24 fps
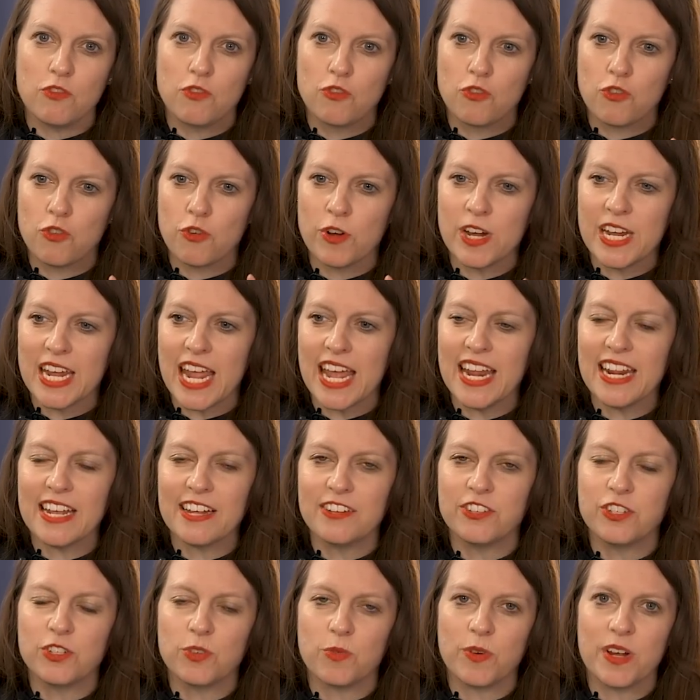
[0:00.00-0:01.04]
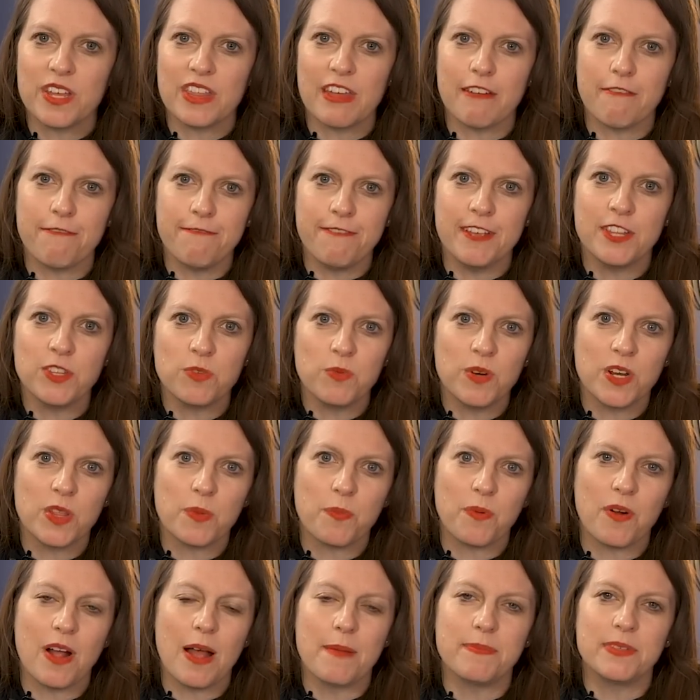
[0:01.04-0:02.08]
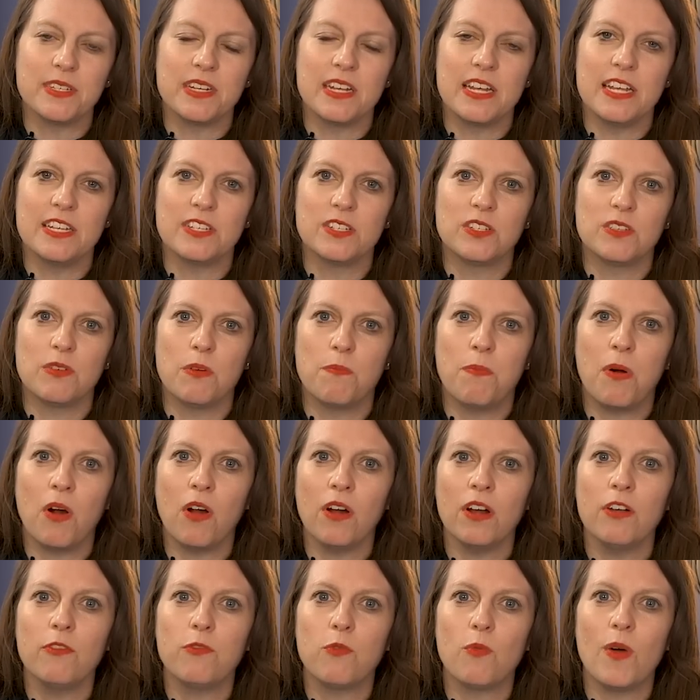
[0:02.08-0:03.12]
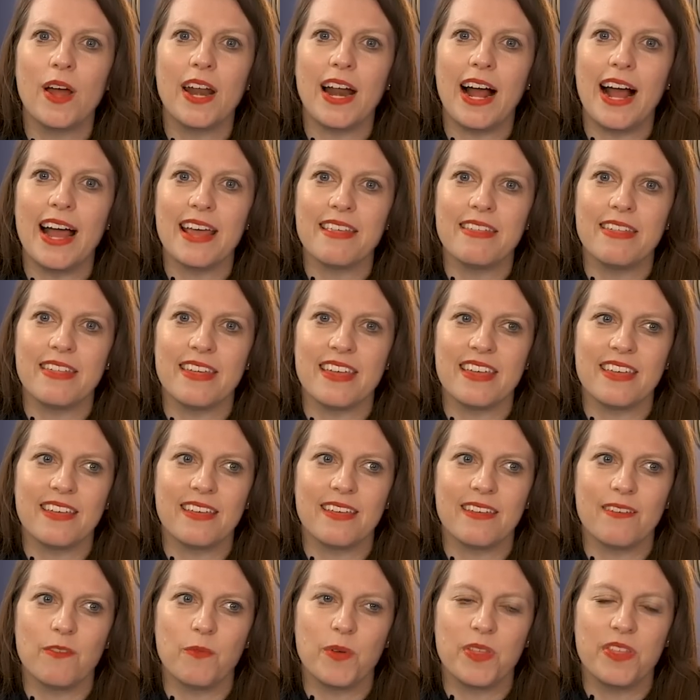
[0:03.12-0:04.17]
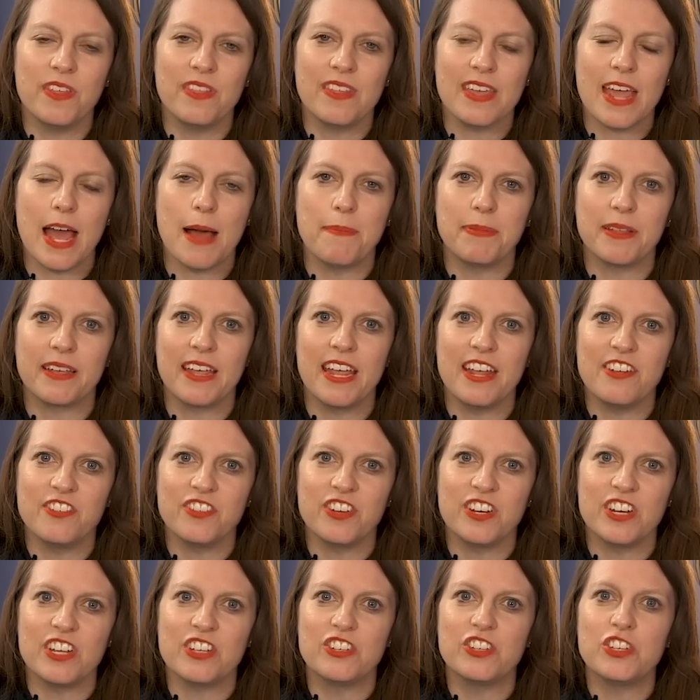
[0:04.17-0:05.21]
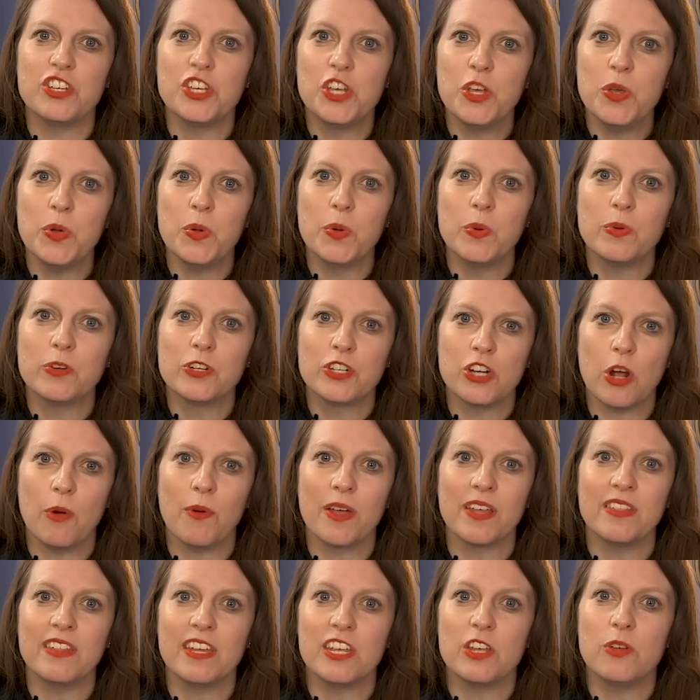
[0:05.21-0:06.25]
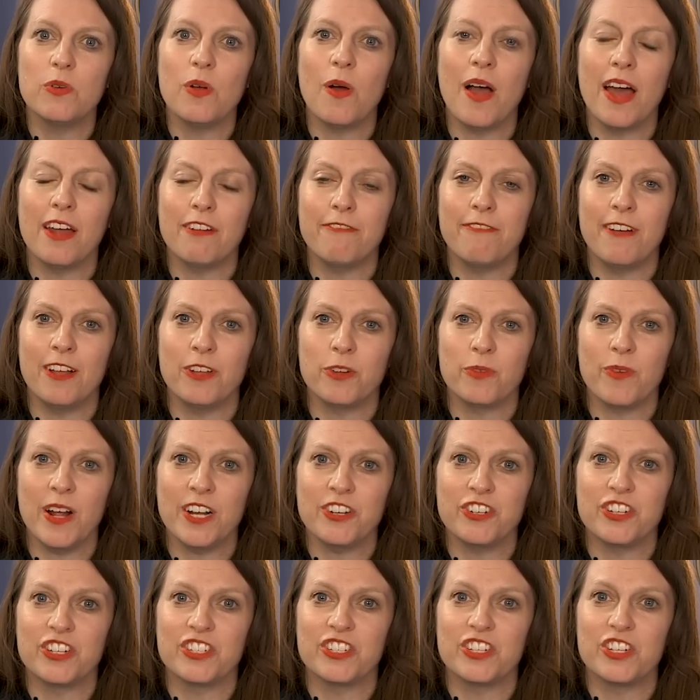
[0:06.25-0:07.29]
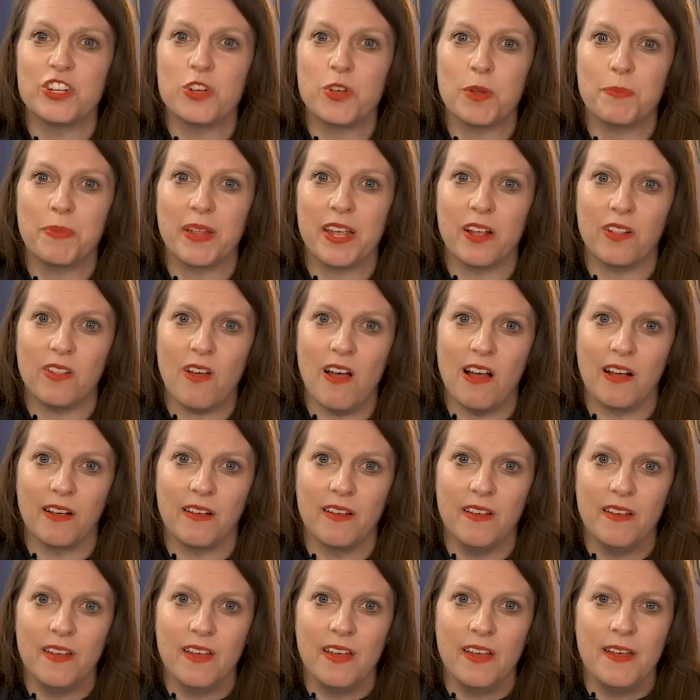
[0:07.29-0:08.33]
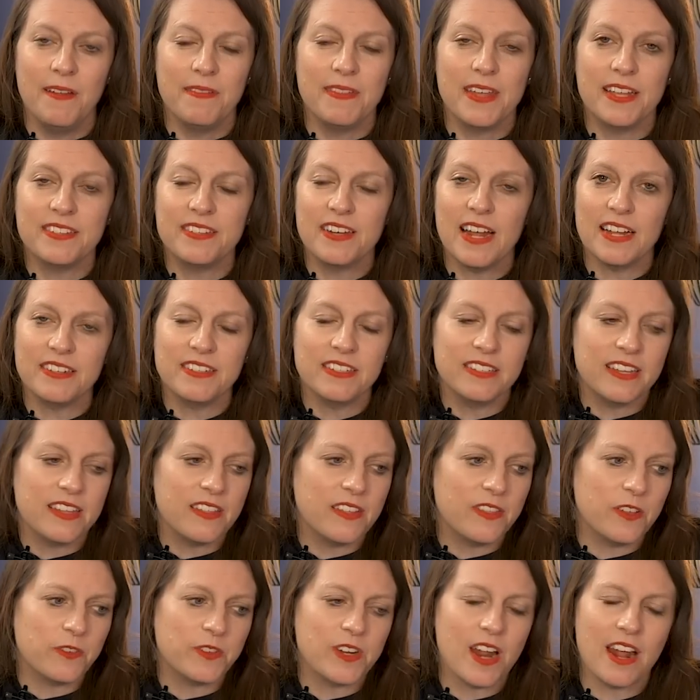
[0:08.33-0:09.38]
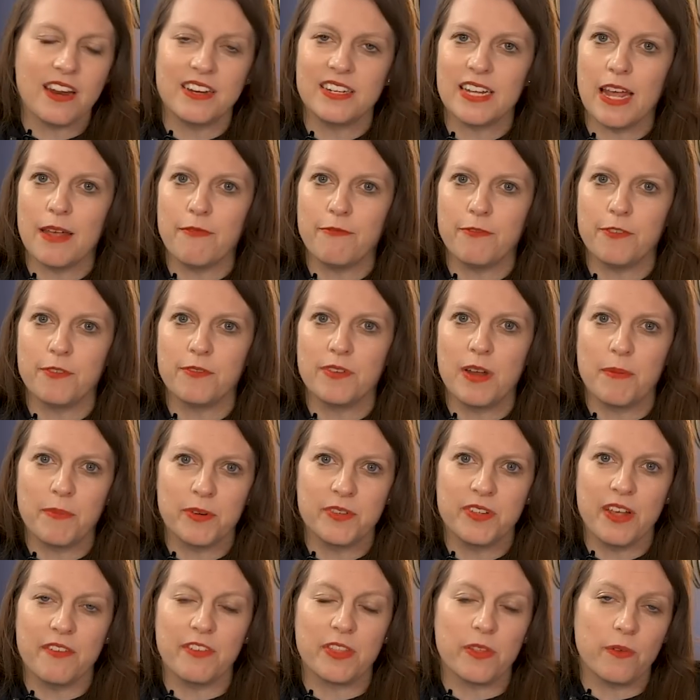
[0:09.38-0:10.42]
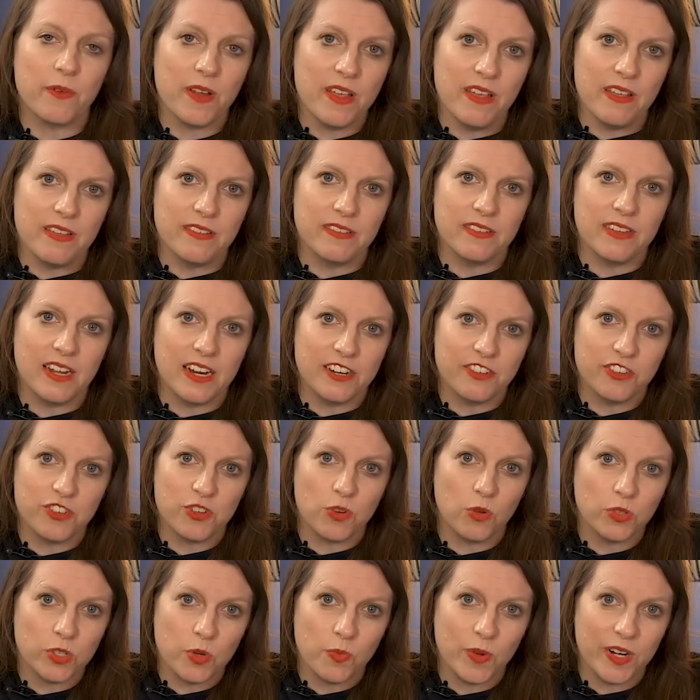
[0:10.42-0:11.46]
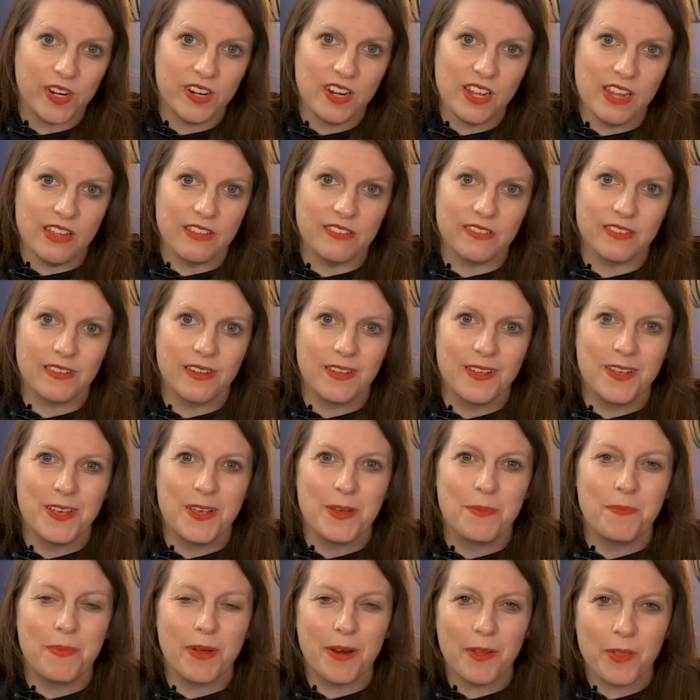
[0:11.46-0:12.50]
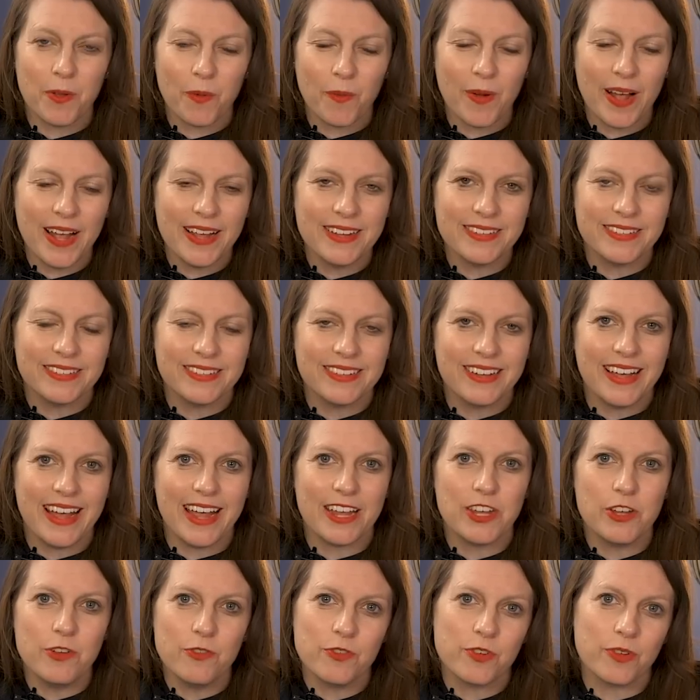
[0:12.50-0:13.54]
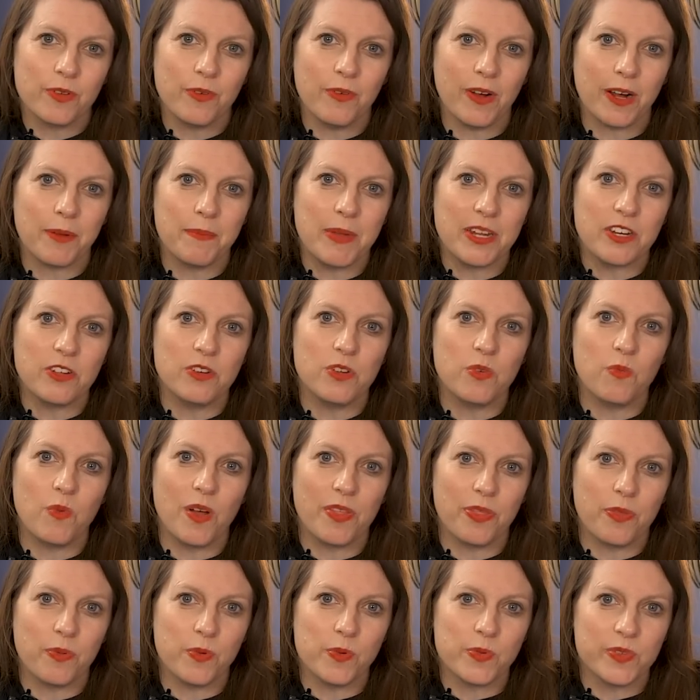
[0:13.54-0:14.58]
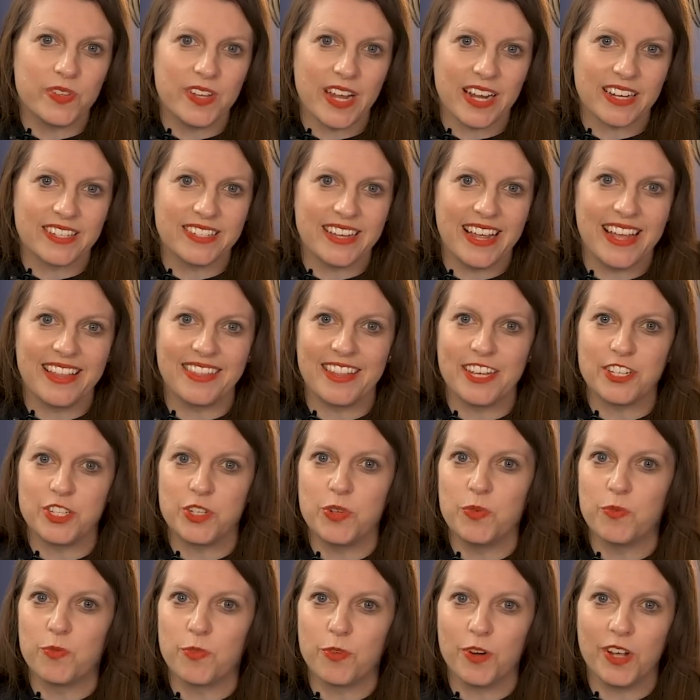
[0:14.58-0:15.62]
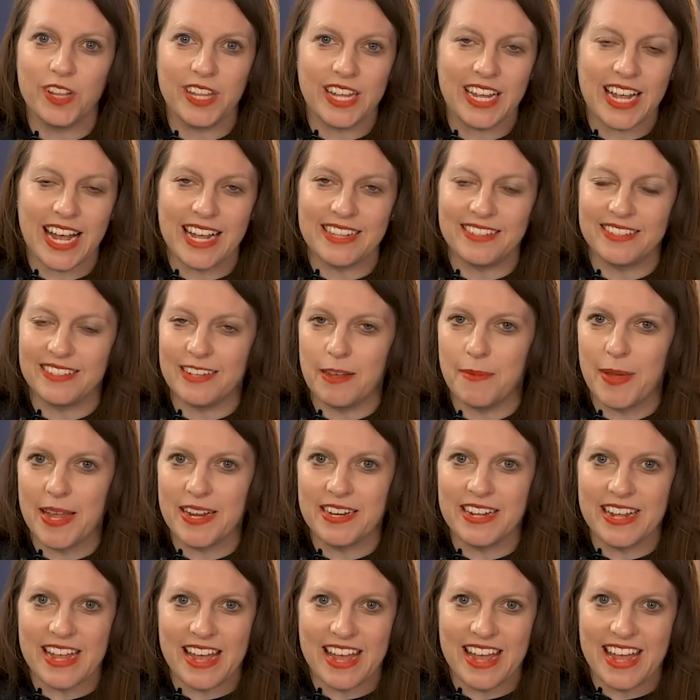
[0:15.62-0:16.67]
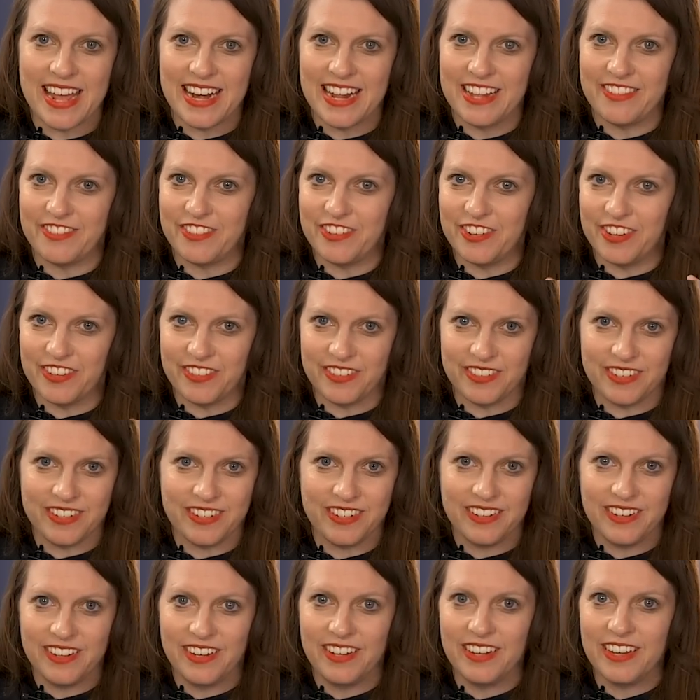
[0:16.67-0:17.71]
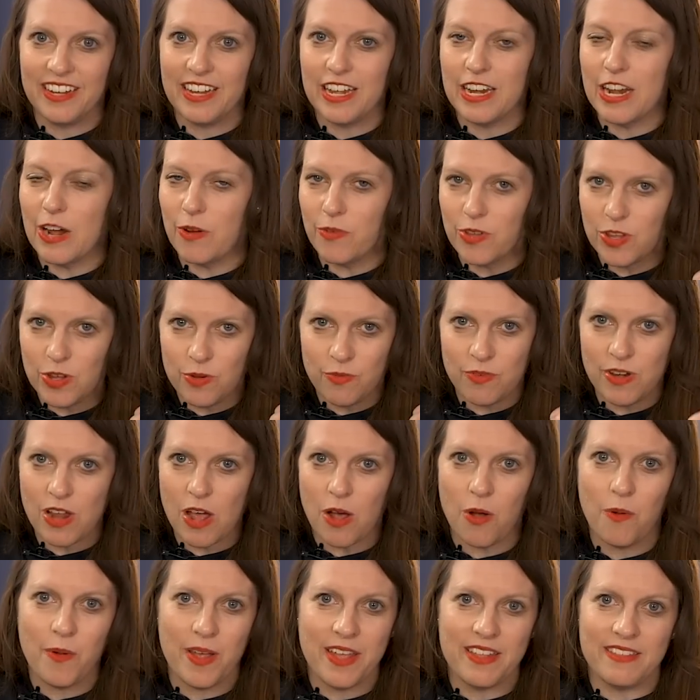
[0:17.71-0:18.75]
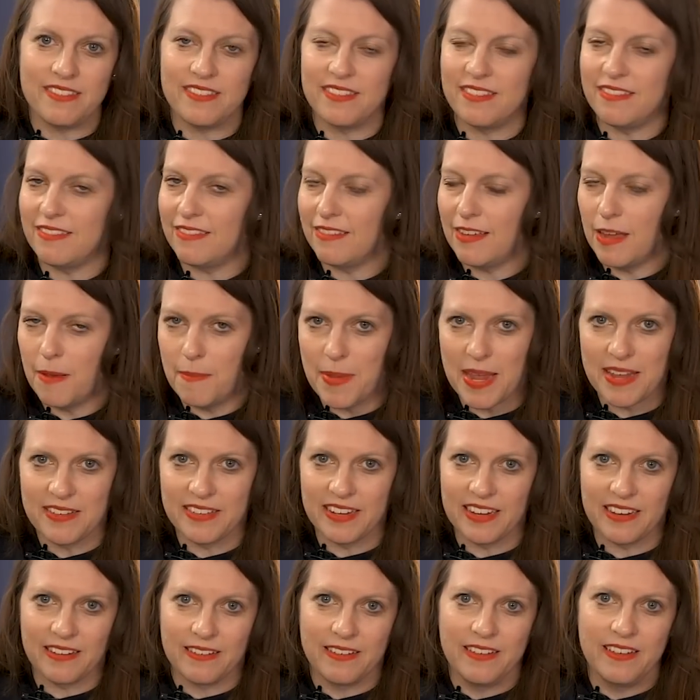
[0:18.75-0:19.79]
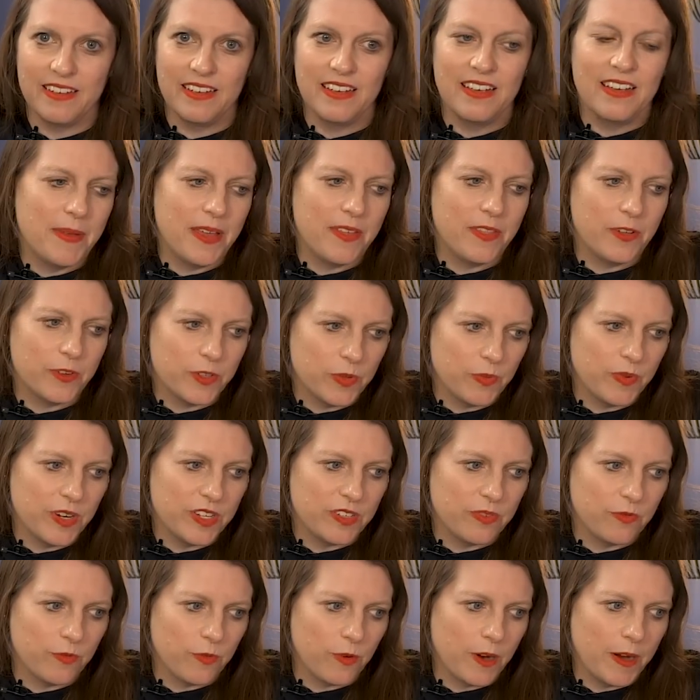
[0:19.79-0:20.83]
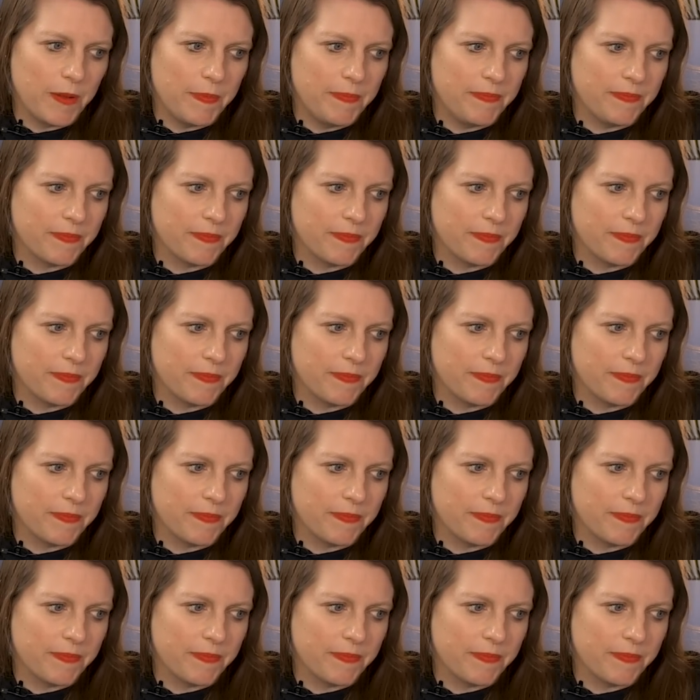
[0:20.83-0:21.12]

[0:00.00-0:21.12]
creating a story that fits one of the prompts is part of what I think within the application is you showing that you know how to follow directions and you can play along. That's not to say that there's not a time for number 7. There is, and I just told you what it is. But otherwise, I usually recommend you do 1 through 6 unless you've really got some idea and it's just, you know it's amazing and there's a reason for it.